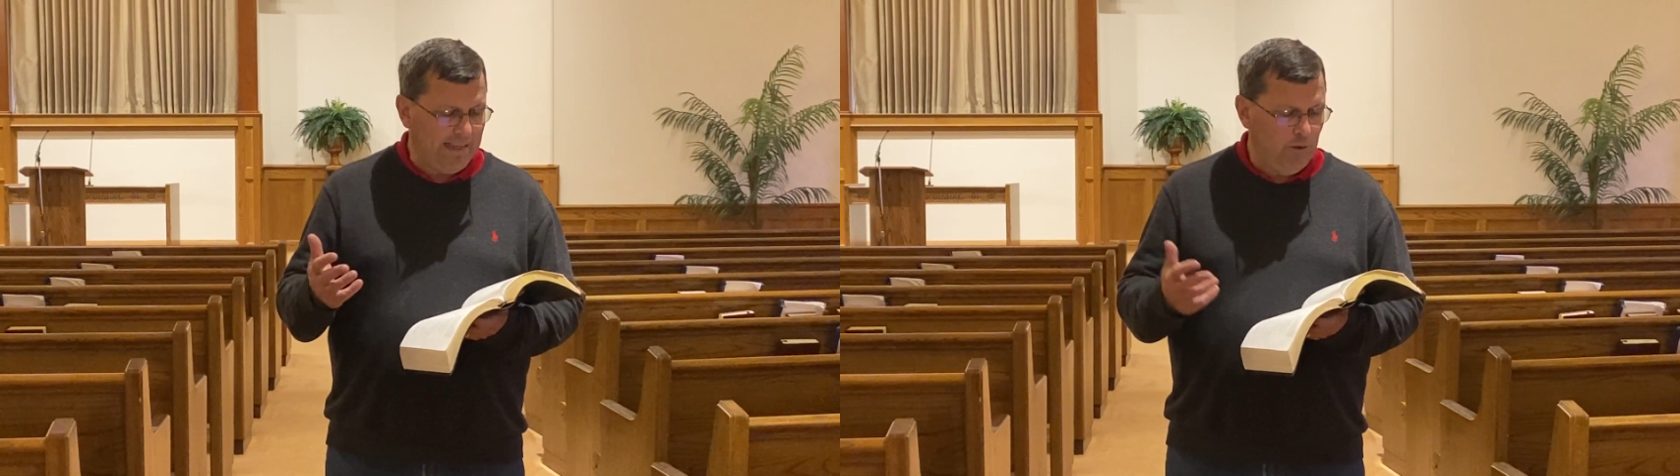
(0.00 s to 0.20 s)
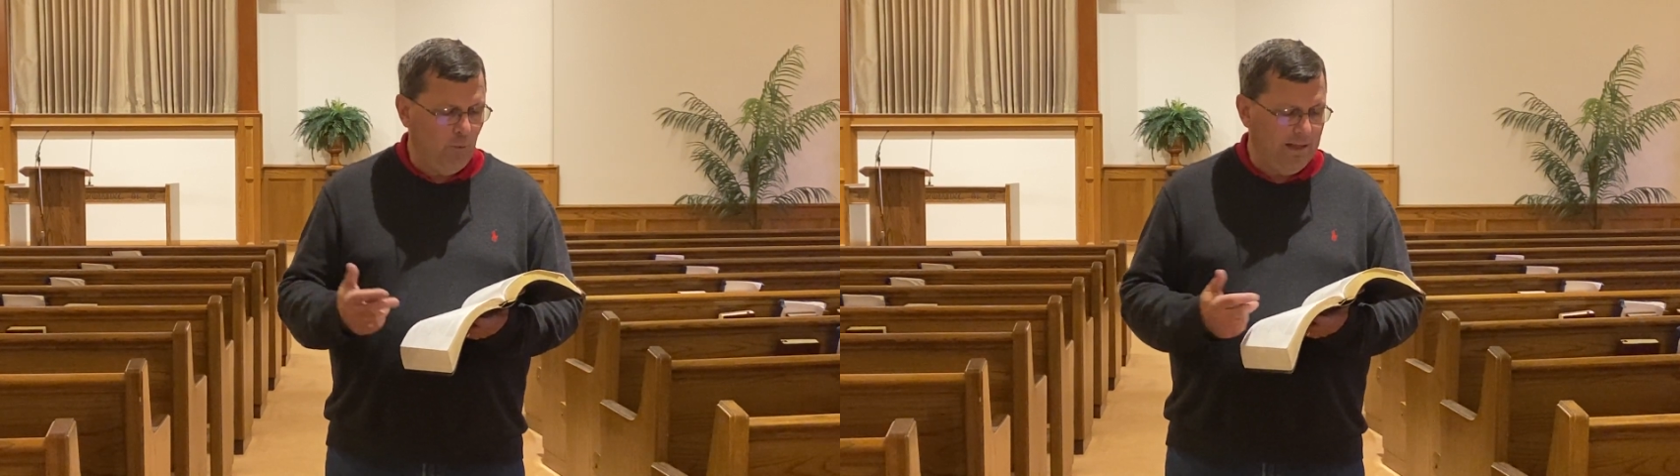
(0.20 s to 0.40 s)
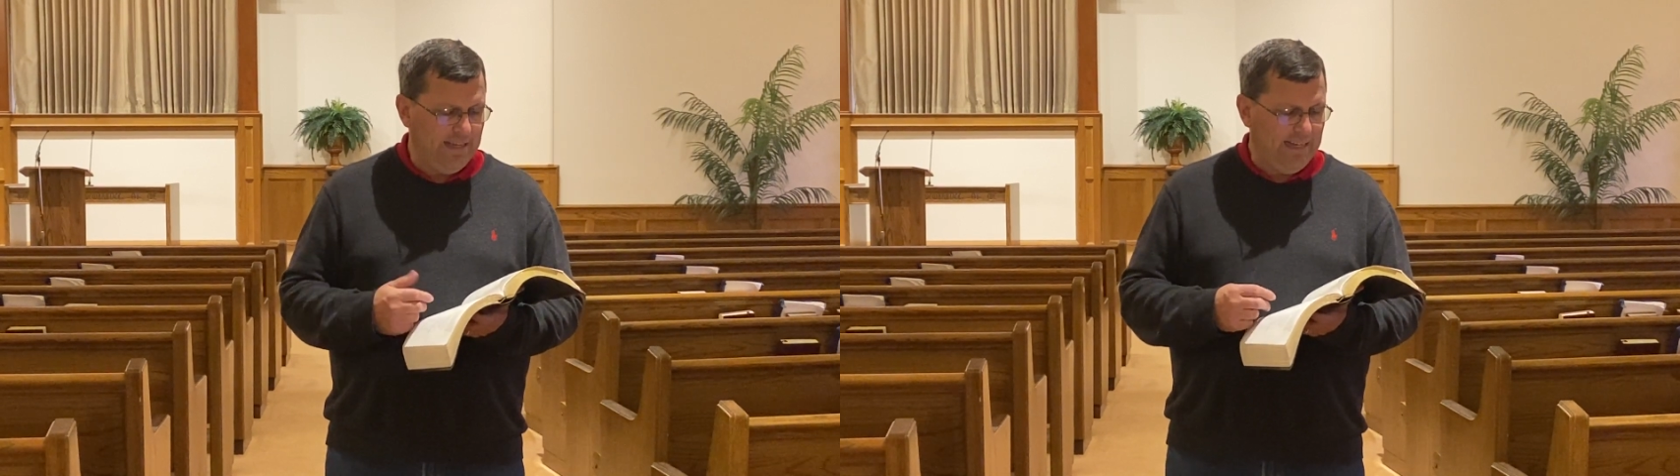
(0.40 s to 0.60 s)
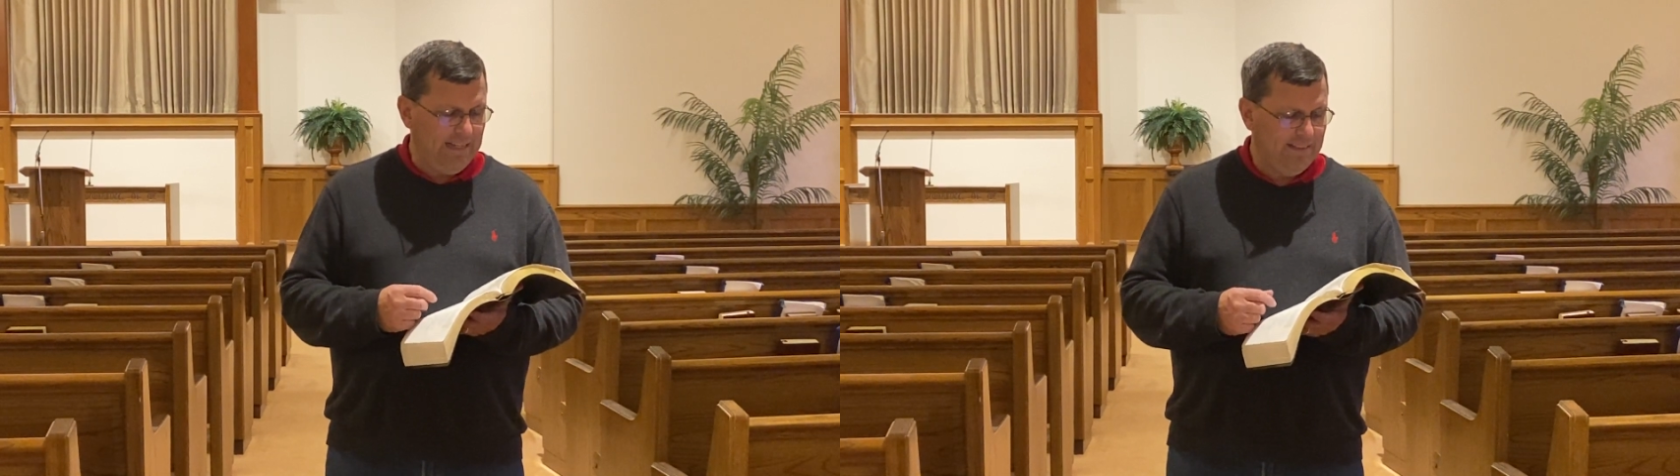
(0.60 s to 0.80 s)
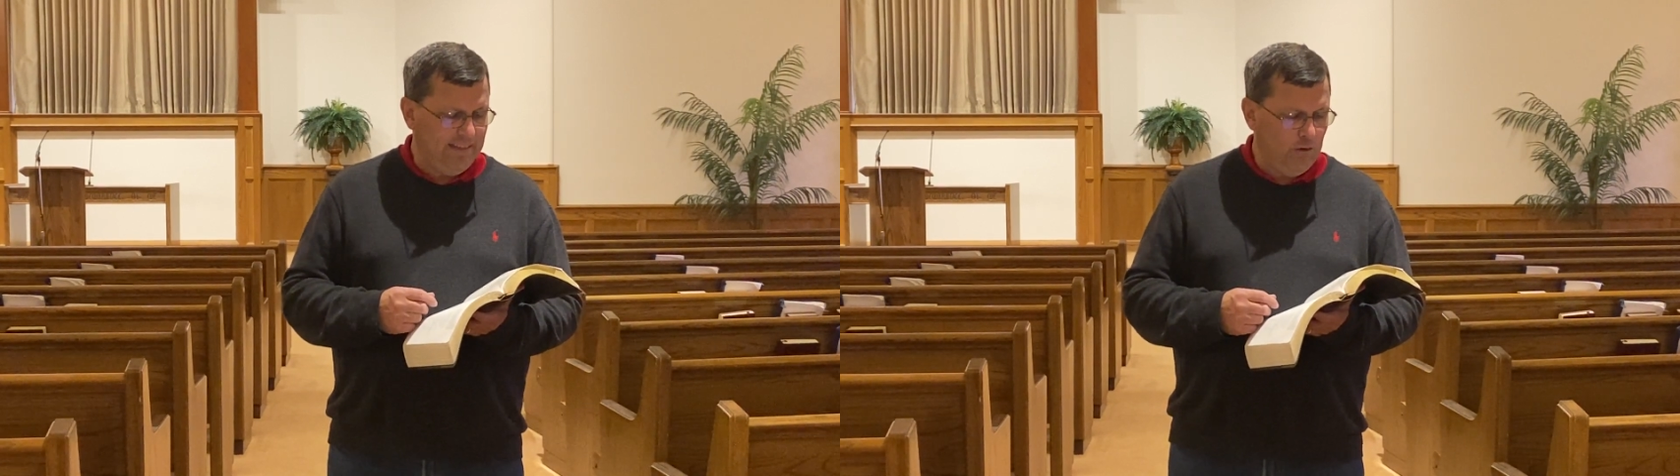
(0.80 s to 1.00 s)
a way
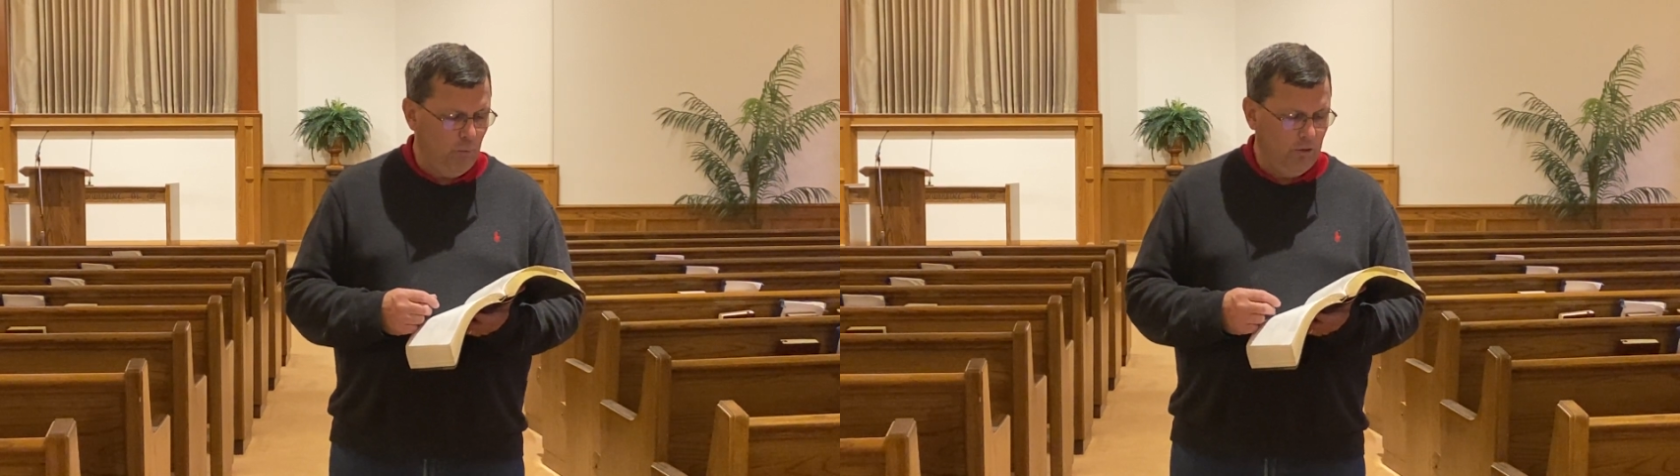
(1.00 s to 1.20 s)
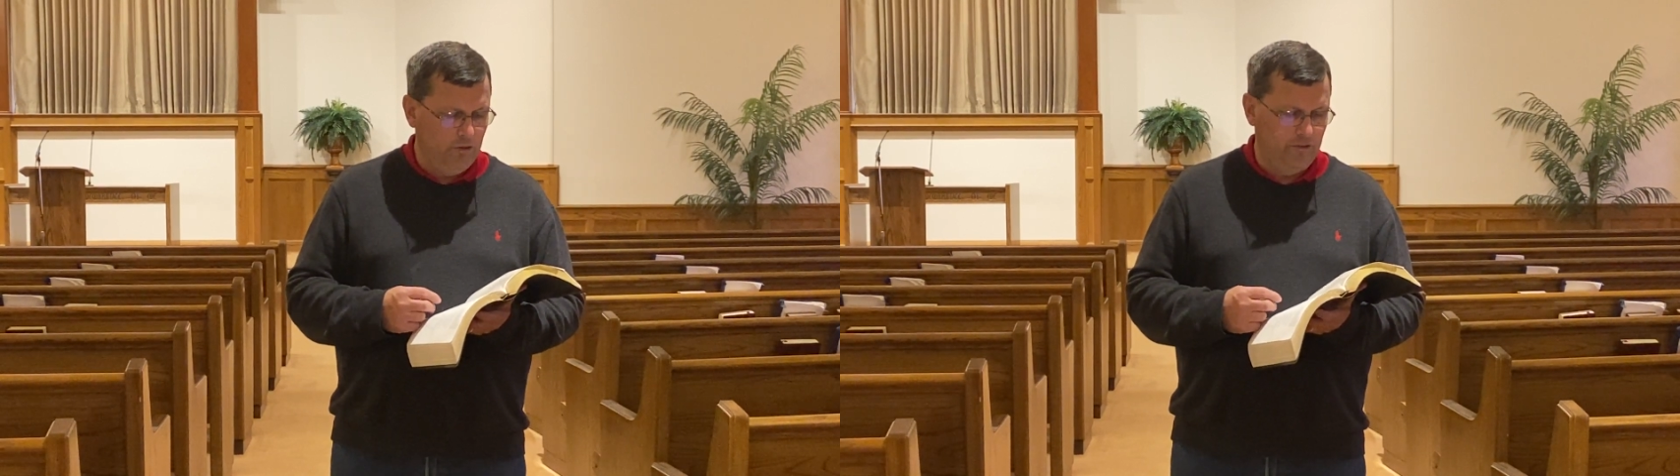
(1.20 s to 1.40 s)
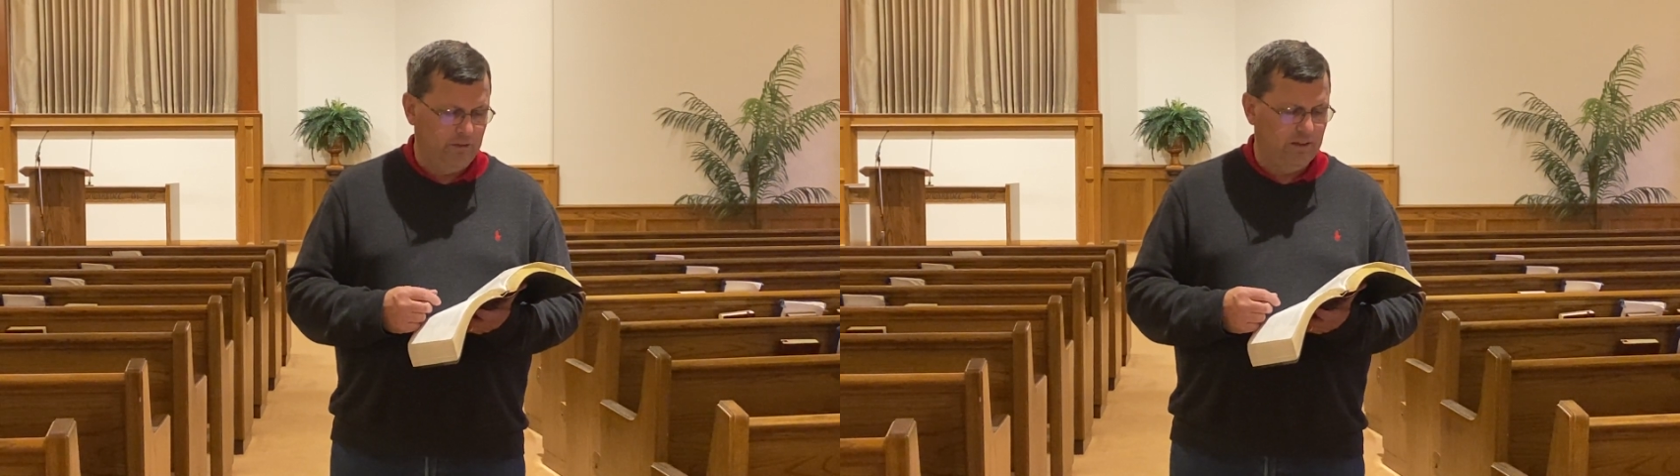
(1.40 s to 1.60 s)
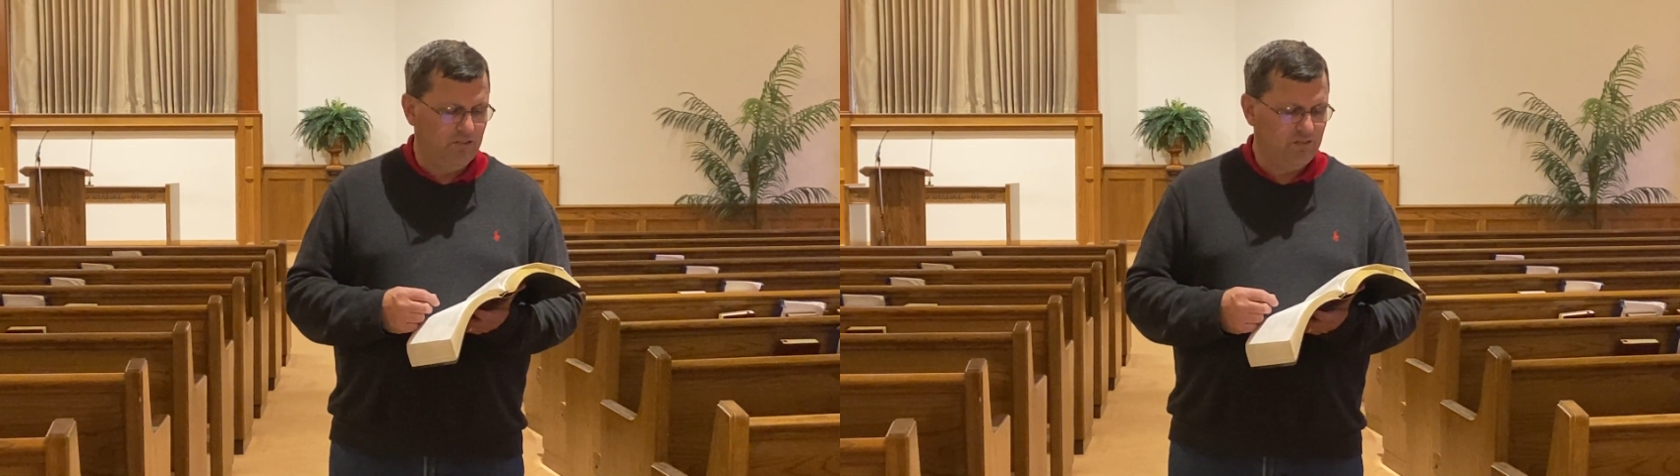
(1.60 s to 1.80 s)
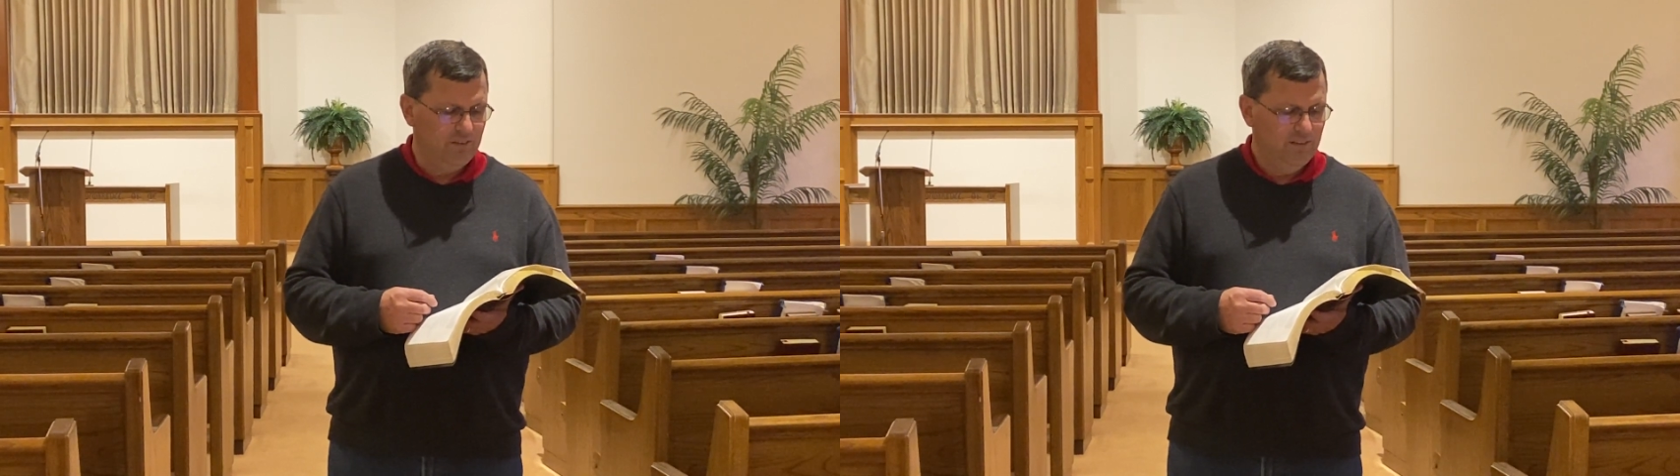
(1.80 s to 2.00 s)
in the
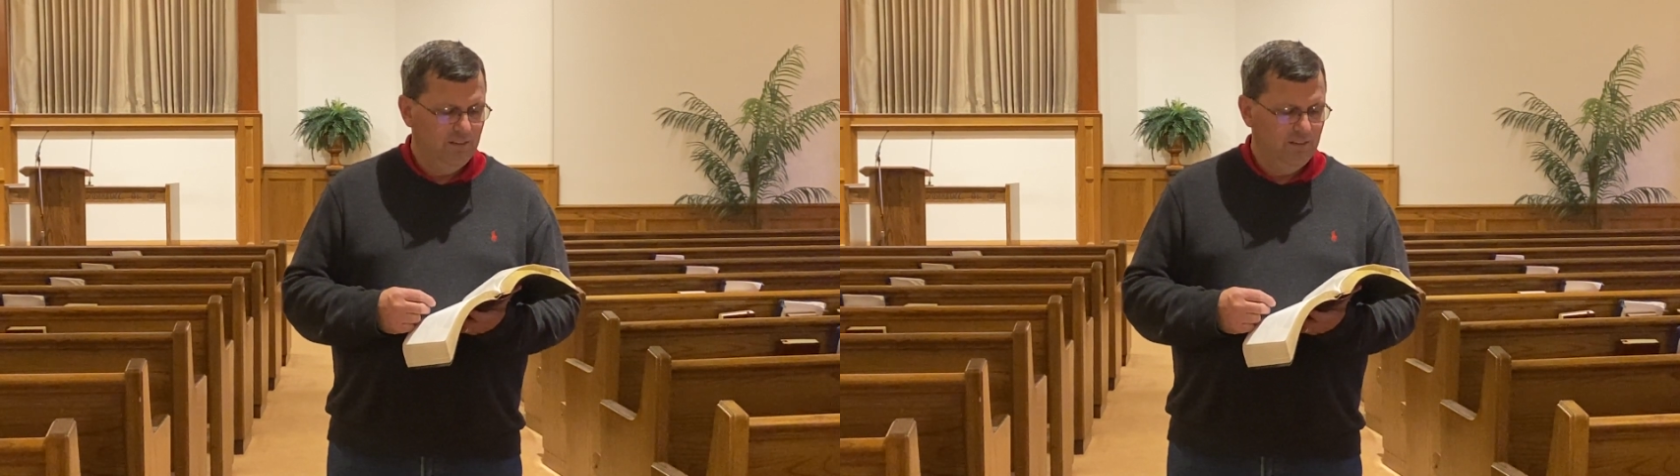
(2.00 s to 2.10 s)
wilderness